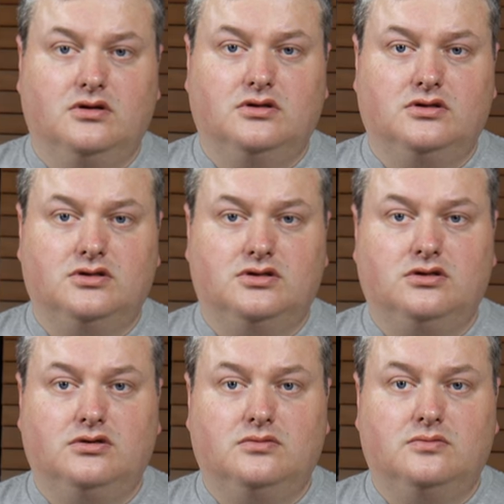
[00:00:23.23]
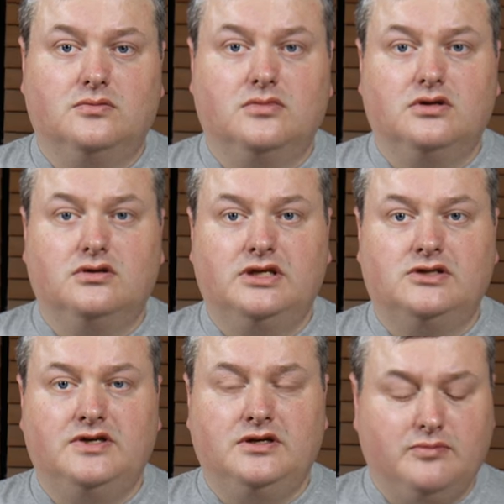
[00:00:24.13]
So this
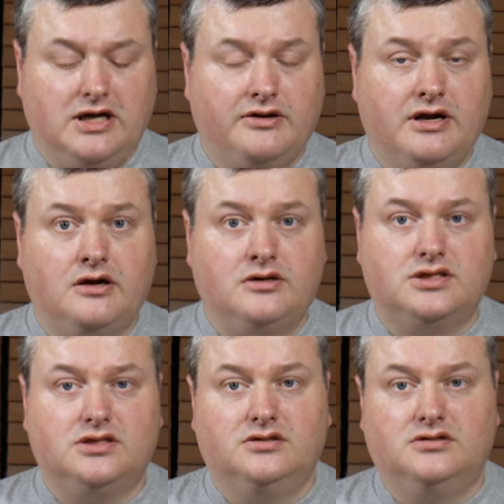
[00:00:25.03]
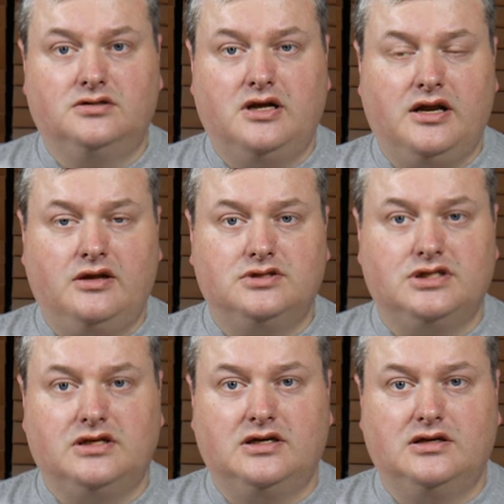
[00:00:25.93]
week MatterHackers announced
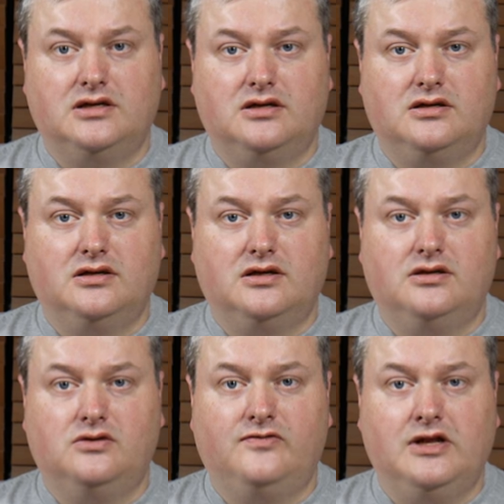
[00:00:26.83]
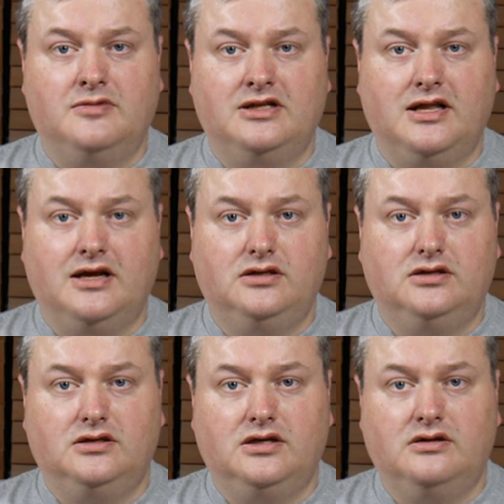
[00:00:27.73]
a new filament line
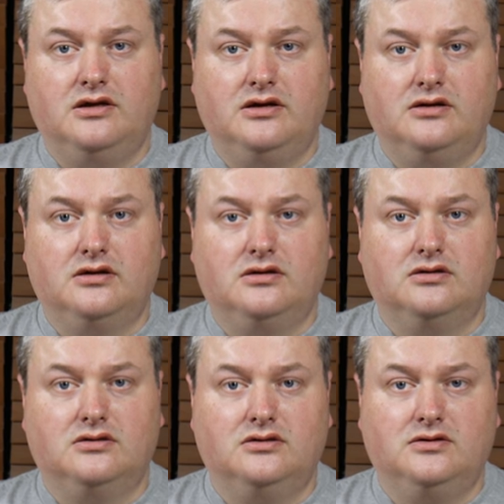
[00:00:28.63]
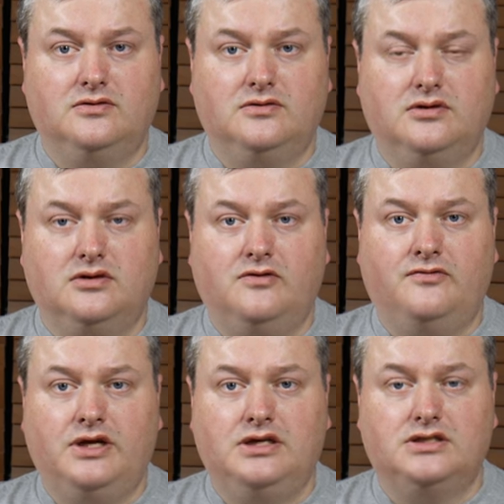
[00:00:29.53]
in their
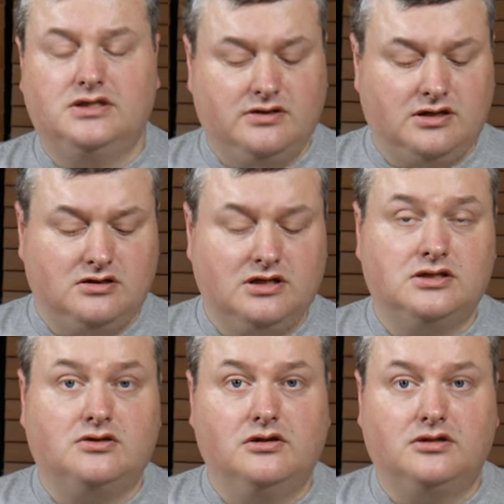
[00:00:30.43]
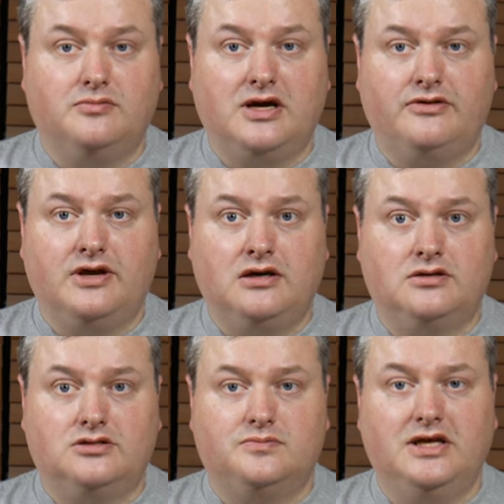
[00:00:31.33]
offerings that is called
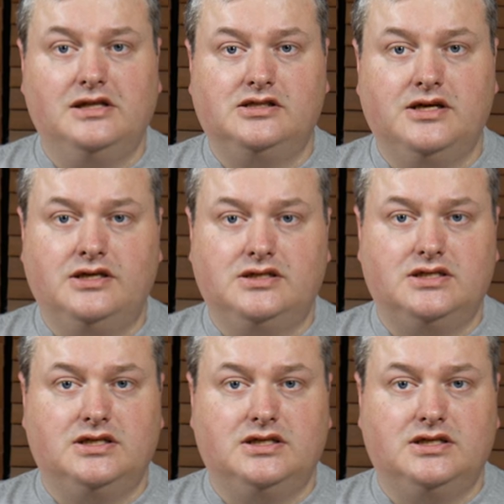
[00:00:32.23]
MatterHackers build series,